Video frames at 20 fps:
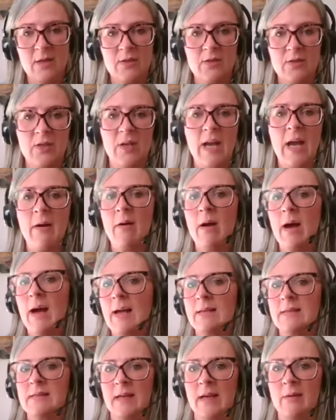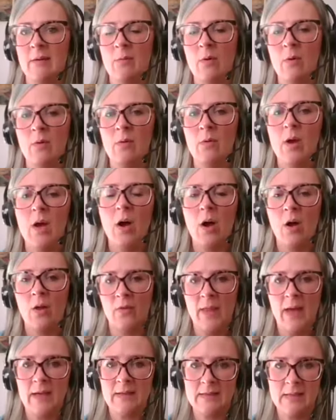So now I say, well,
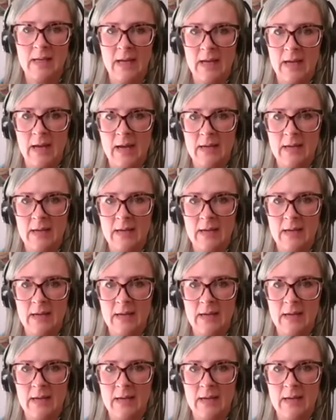on that day,